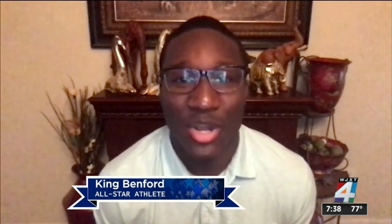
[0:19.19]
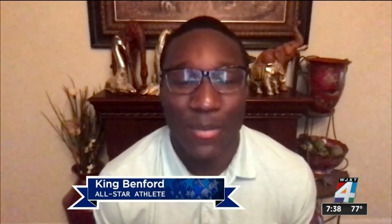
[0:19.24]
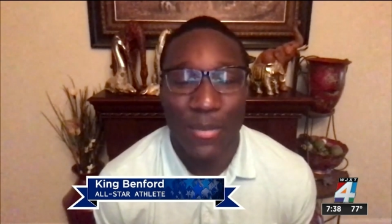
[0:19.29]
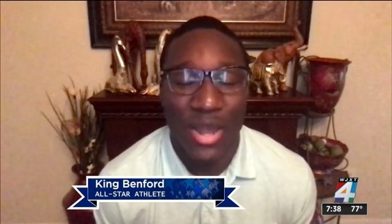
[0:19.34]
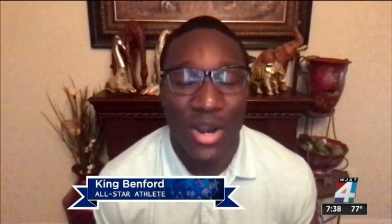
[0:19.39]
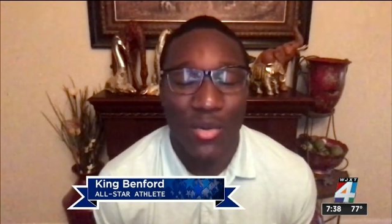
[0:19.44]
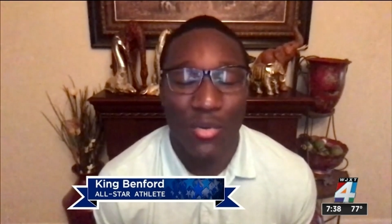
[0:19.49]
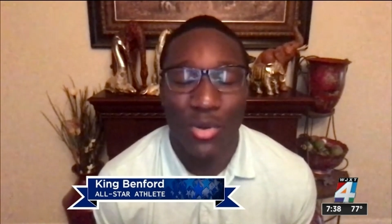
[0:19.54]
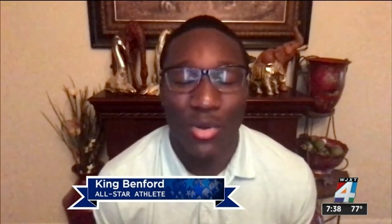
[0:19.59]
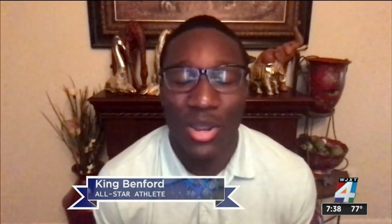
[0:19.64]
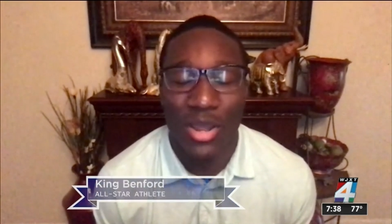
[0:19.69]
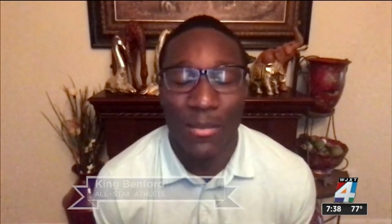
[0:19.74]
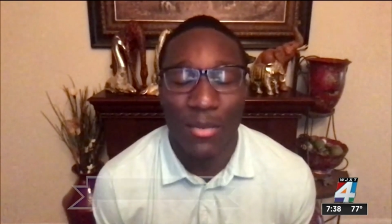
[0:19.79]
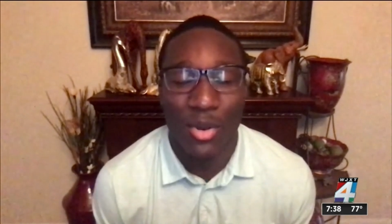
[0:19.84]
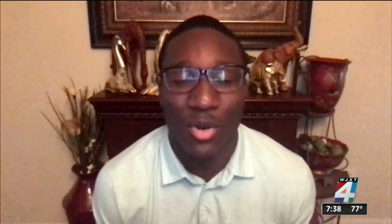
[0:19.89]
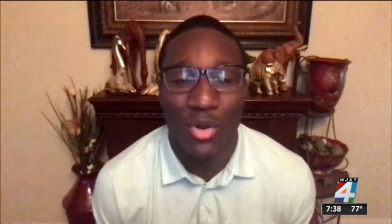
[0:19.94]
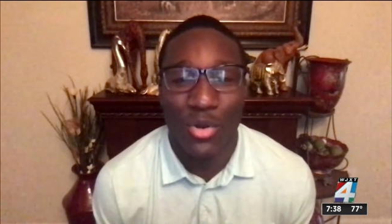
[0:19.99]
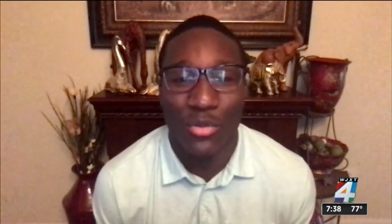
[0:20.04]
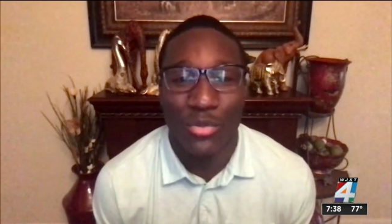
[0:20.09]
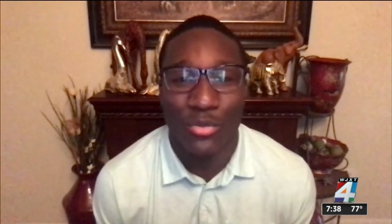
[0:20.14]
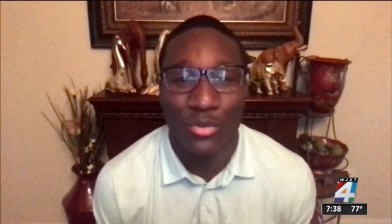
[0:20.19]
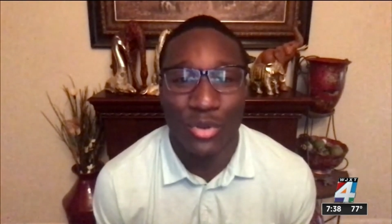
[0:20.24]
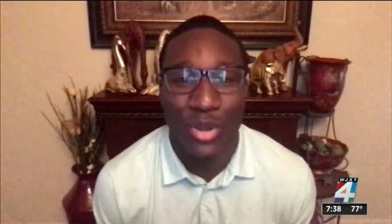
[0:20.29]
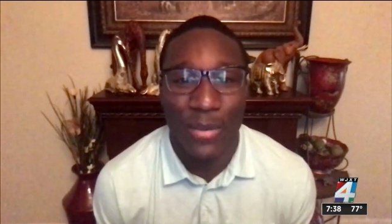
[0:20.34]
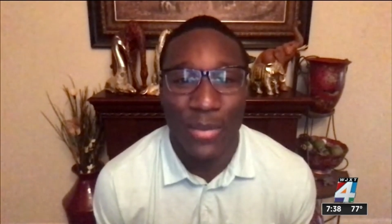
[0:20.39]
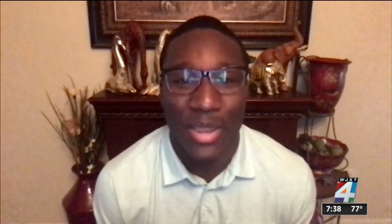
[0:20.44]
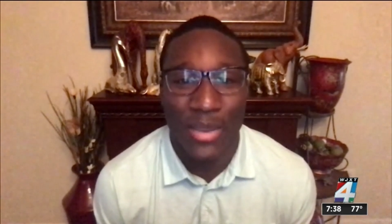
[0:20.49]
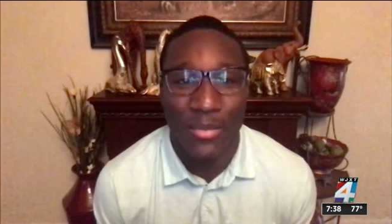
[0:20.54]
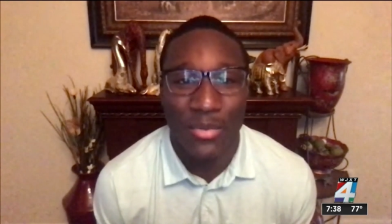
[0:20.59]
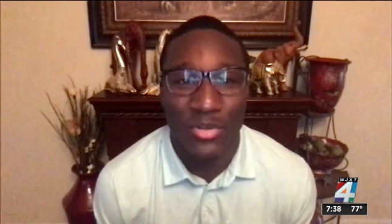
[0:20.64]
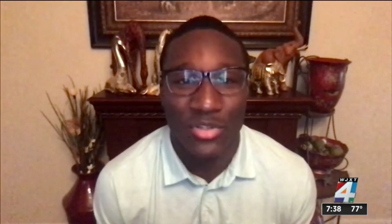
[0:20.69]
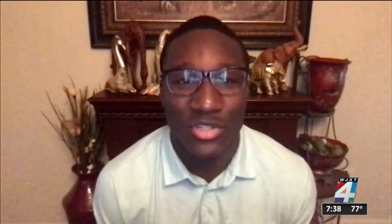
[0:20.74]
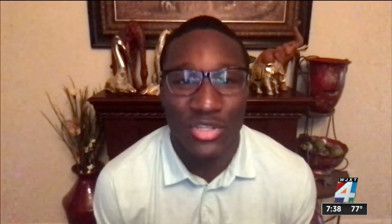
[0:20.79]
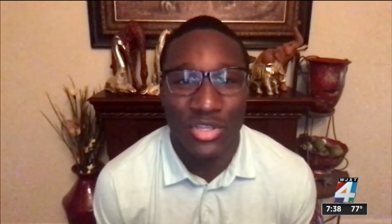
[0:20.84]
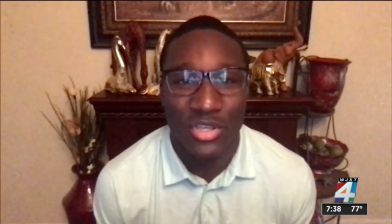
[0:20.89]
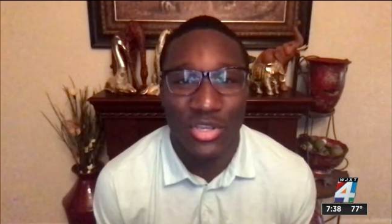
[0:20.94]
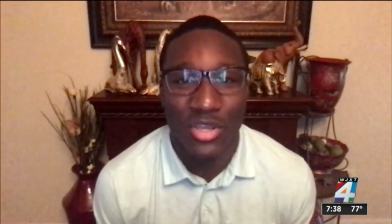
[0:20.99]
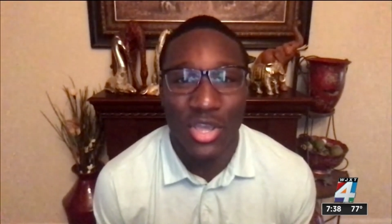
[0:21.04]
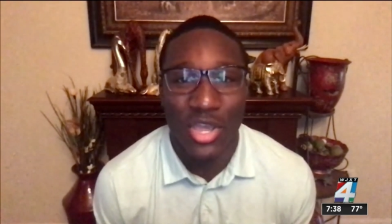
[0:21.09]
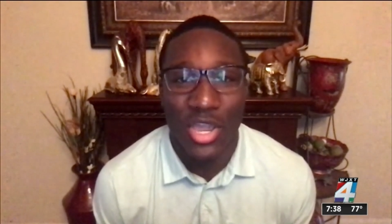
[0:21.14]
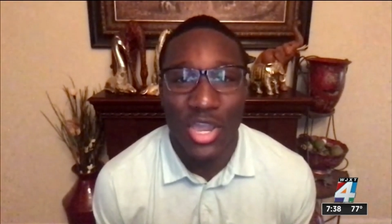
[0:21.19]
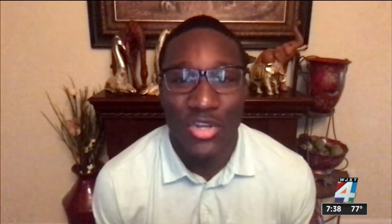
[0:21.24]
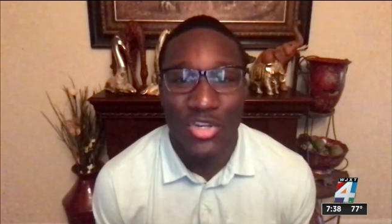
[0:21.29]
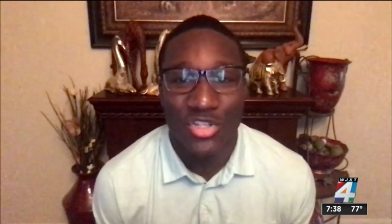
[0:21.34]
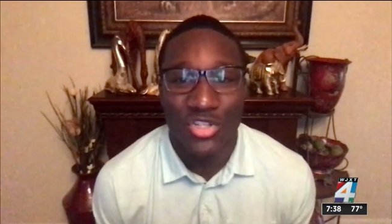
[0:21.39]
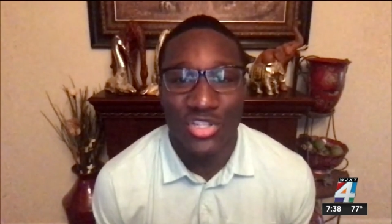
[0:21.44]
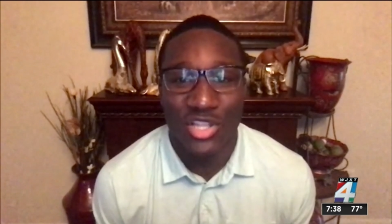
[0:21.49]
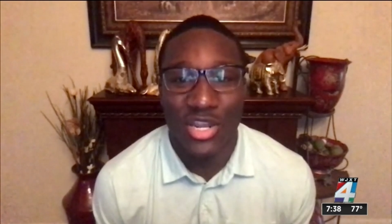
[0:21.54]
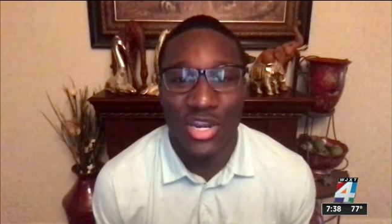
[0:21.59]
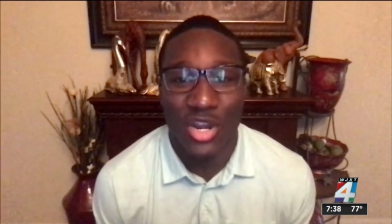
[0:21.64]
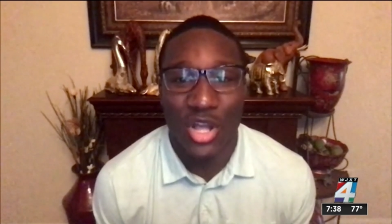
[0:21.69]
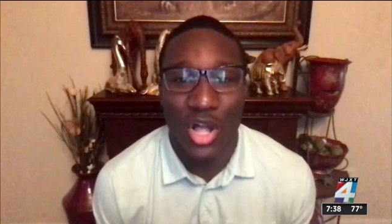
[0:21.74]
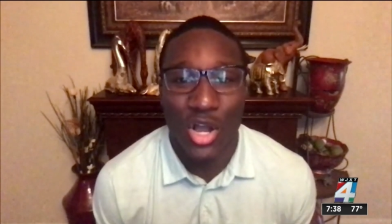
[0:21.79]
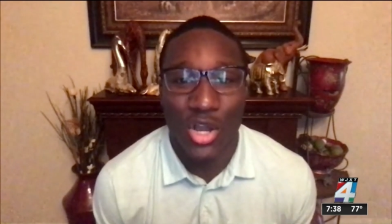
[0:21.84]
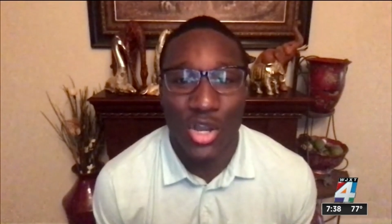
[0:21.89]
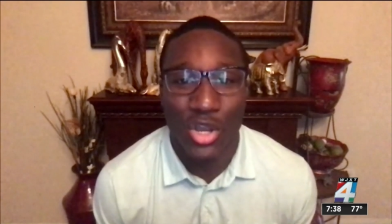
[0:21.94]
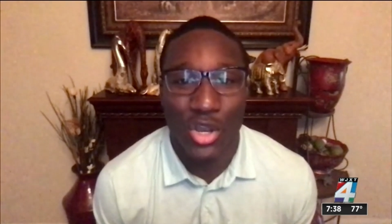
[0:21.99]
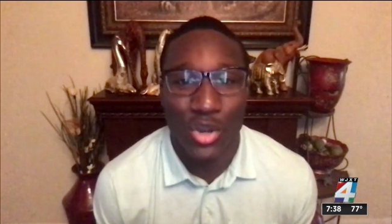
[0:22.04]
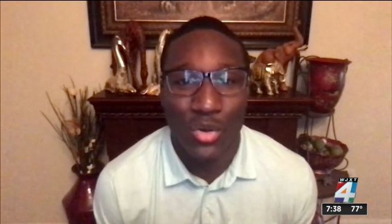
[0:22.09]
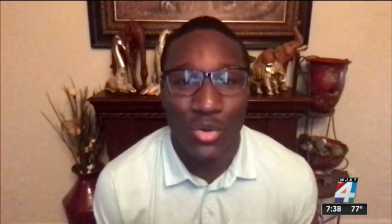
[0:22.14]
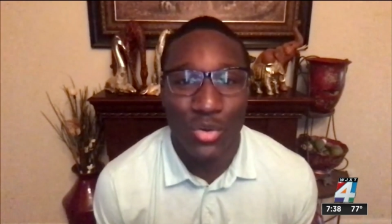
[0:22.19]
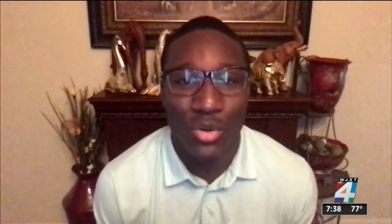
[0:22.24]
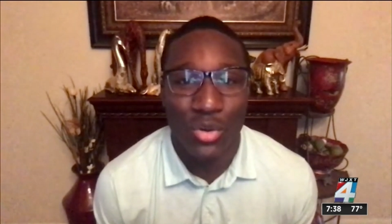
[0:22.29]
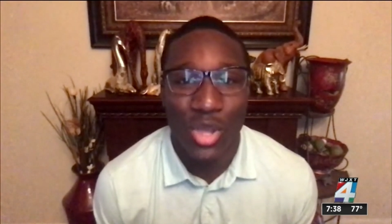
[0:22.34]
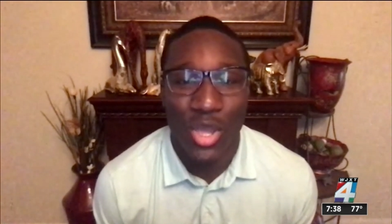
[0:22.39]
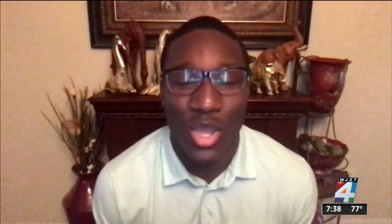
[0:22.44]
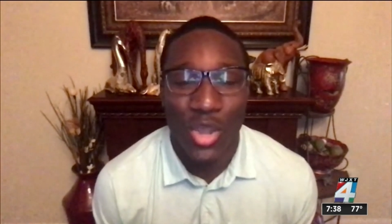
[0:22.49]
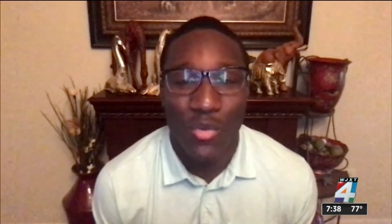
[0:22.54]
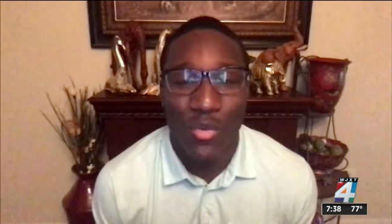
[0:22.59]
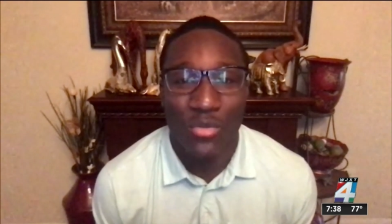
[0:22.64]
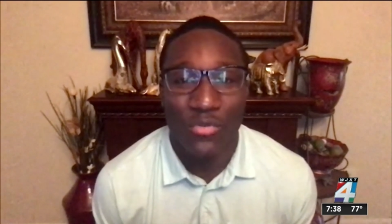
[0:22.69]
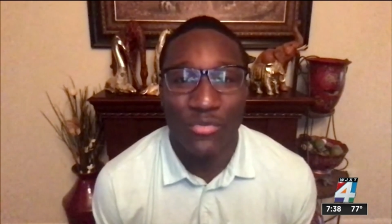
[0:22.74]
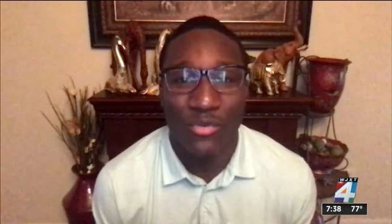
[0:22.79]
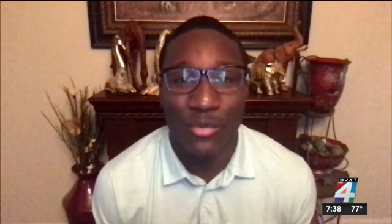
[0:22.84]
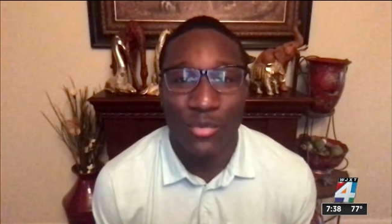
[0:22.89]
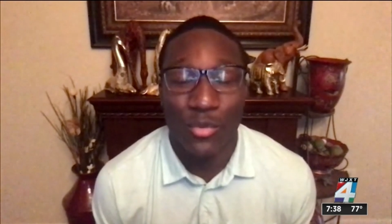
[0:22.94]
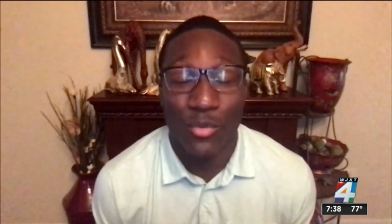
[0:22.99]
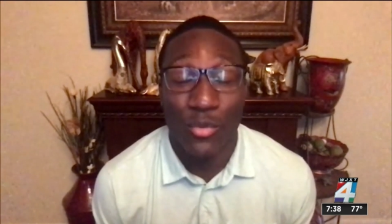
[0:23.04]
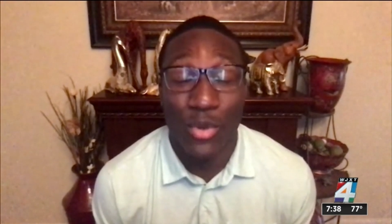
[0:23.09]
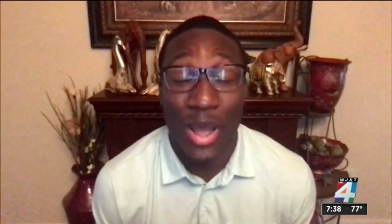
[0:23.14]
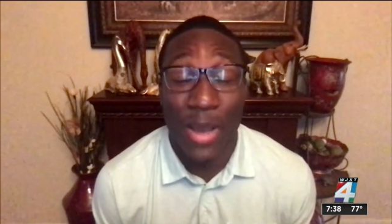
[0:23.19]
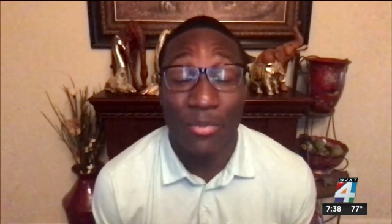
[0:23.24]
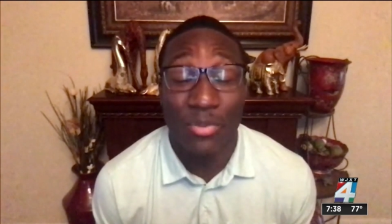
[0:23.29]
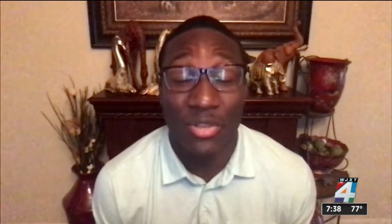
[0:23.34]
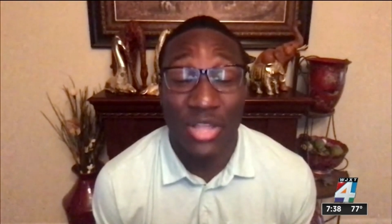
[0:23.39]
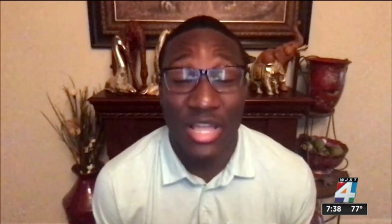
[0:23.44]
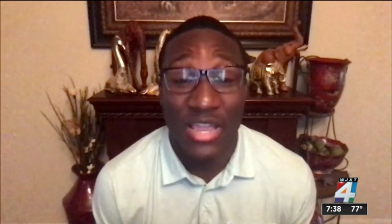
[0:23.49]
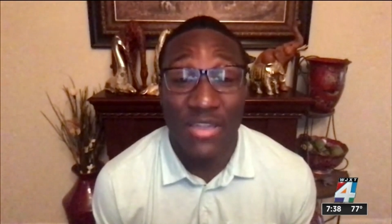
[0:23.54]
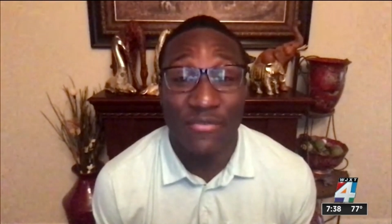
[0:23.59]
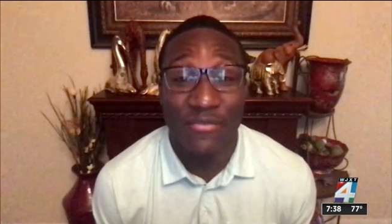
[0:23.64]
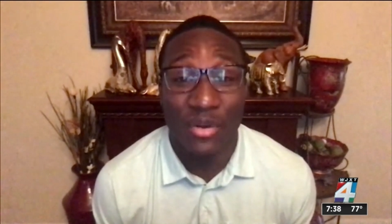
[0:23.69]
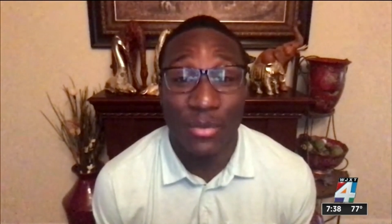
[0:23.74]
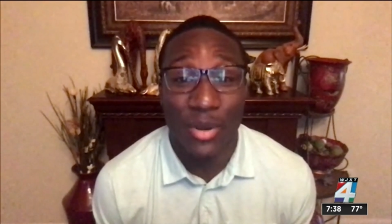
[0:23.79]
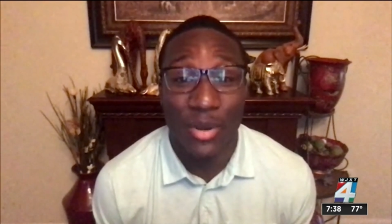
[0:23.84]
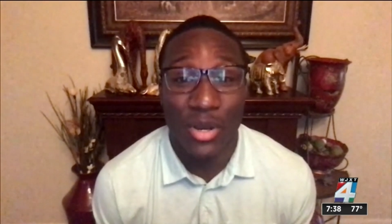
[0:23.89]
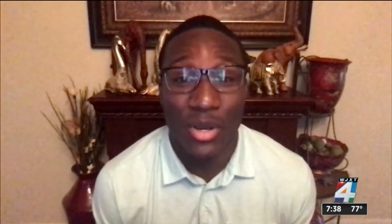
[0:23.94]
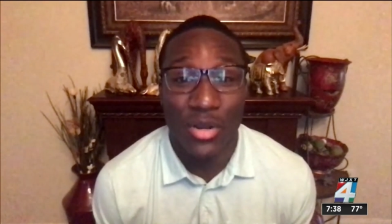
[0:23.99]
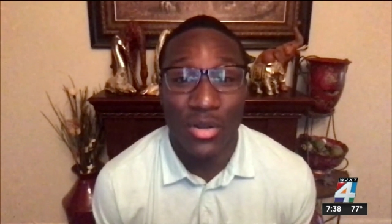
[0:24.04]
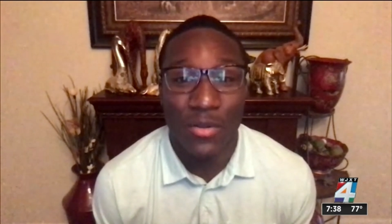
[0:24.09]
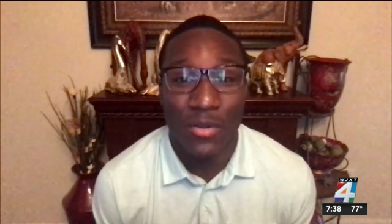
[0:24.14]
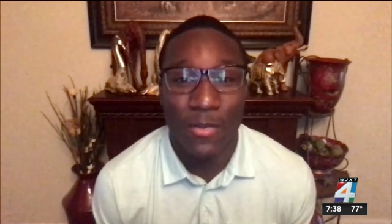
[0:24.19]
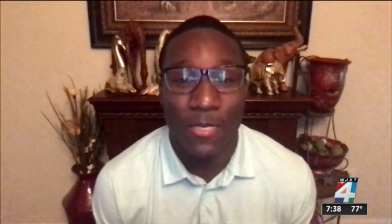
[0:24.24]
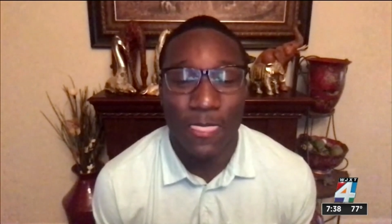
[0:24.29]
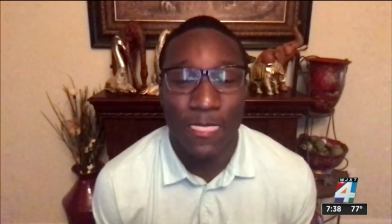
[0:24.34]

No matter what I'm going through, I'm able to just let it all go with when I'm playing football.